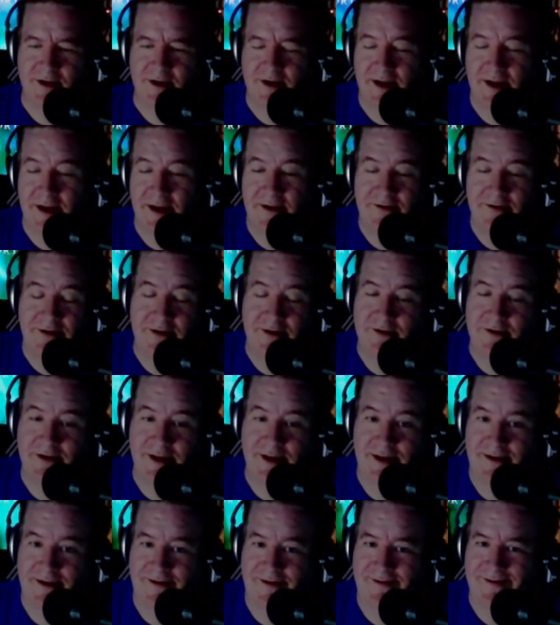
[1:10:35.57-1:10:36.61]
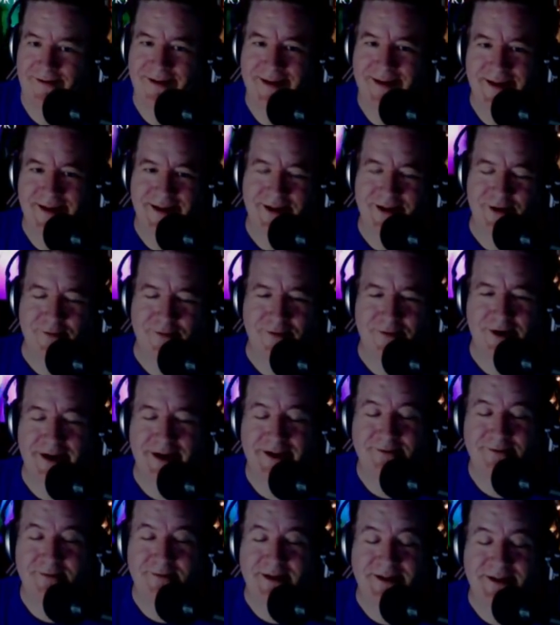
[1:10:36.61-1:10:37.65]
and your
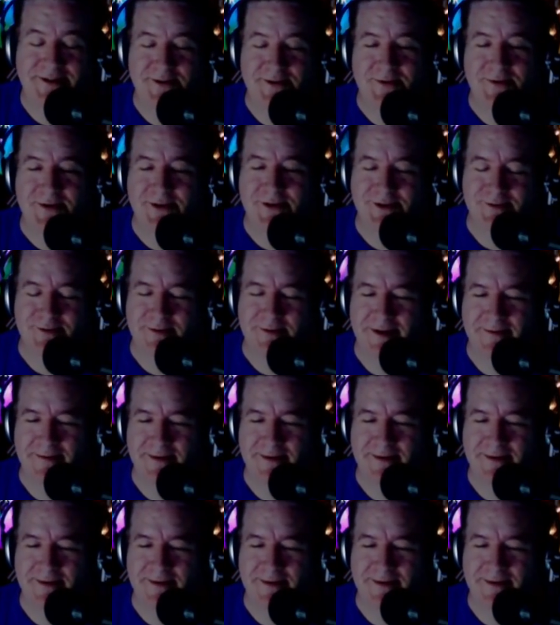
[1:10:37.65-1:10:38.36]
praise means the world to me,